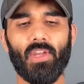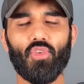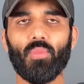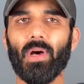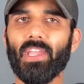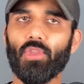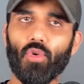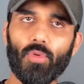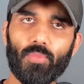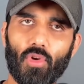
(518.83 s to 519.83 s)
to buy
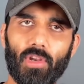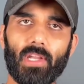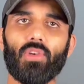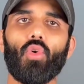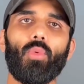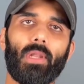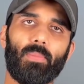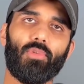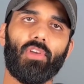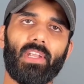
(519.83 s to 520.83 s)
your product over a
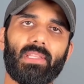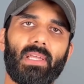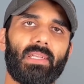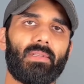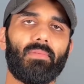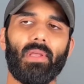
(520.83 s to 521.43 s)
product that